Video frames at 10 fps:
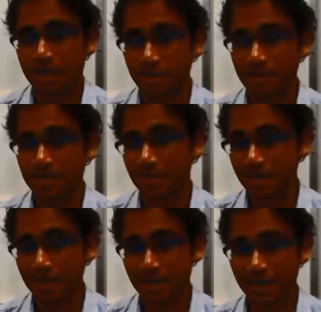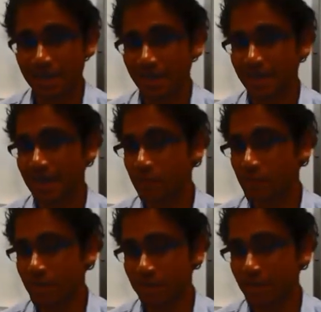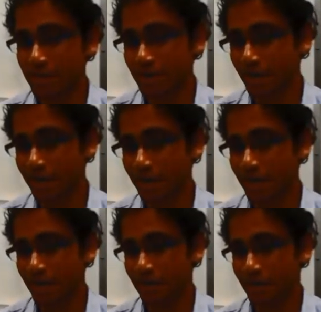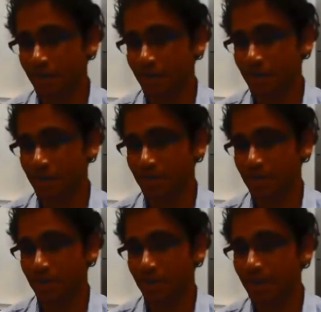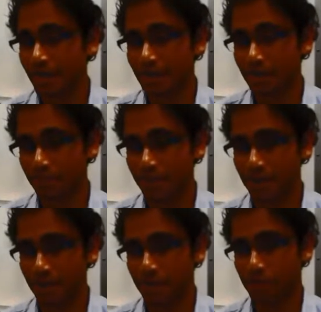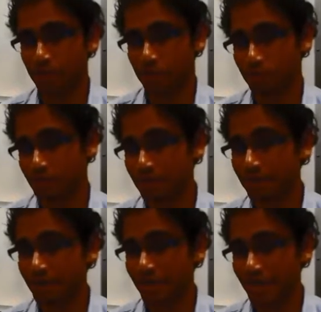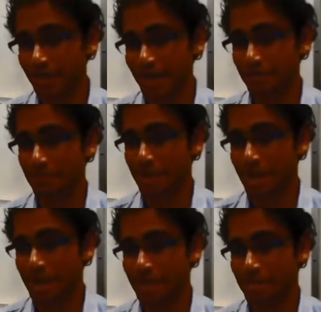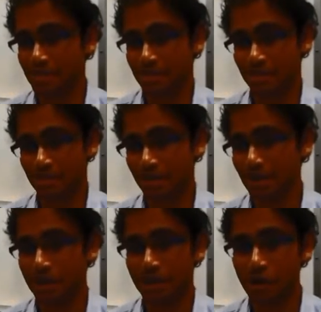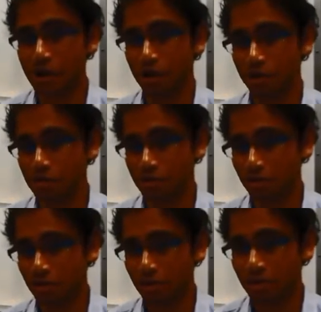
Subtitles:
thereby signaling that the investment done in a company which was perceived at that time as a cost